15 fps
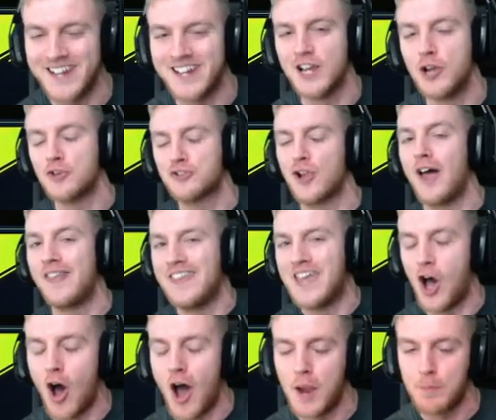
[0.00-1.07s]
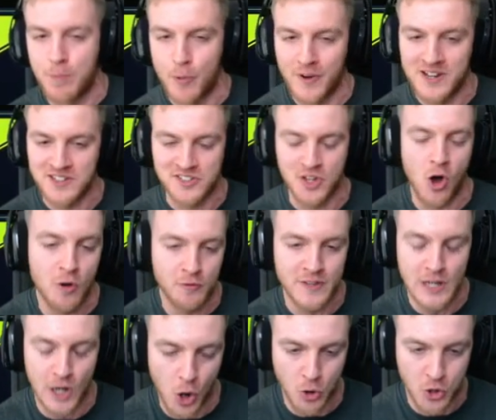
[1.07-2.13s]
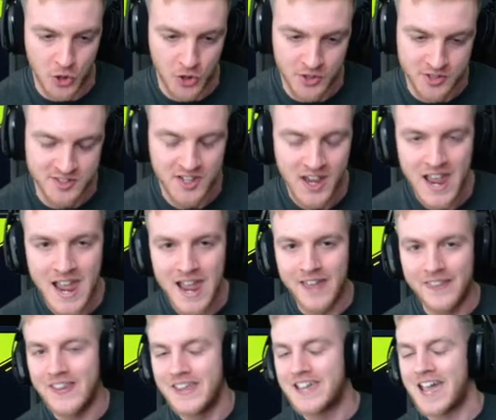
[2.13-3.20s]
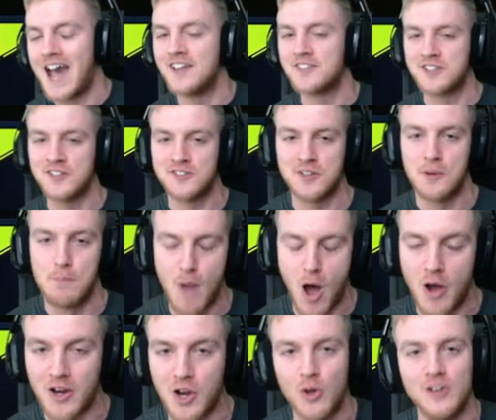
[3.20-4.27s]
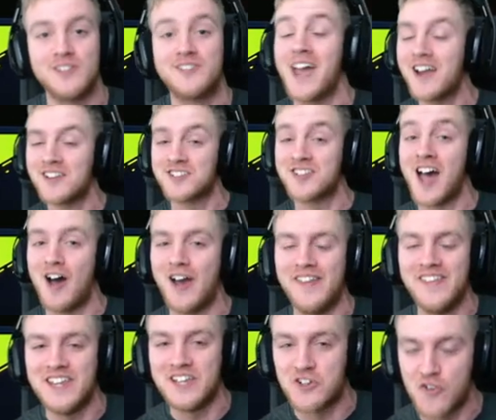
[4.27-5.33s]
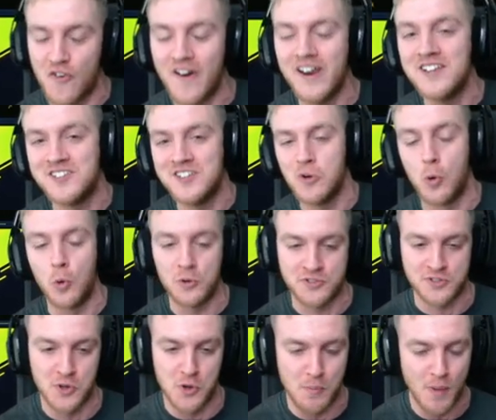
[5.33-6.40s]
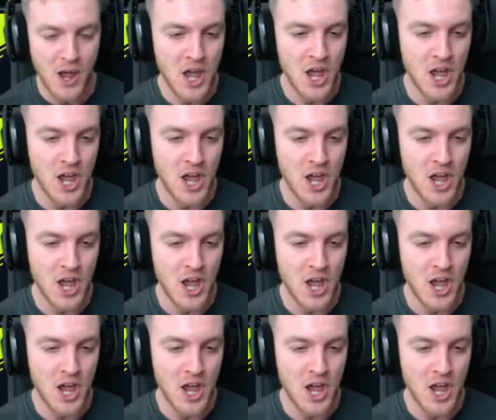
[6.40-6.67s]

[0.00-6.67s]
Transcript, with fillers: It looks like the High Priest of the Locust, the Kantus Monk, decked out in the crazy awesome